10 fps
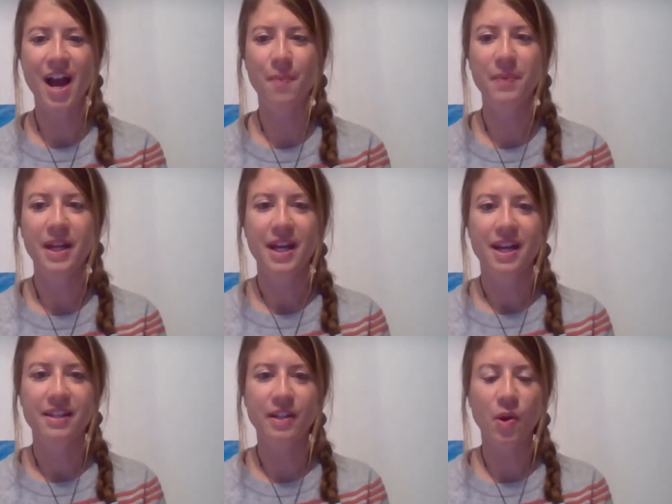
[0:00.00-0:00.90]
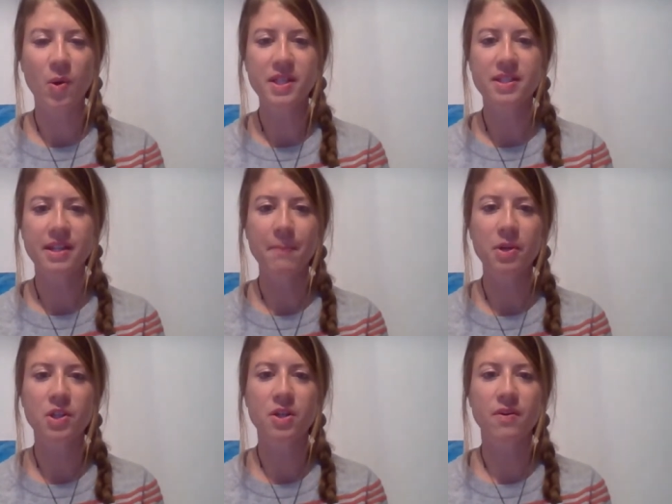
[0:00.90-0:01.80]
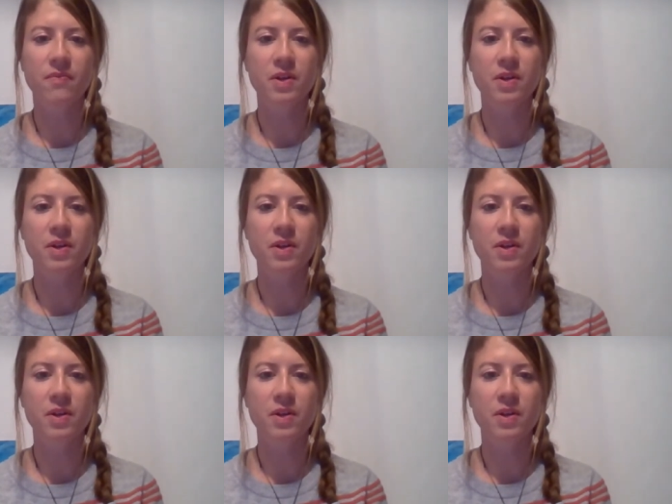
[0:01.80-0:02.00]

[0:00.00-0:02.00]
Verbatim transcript: um, the coldest temperature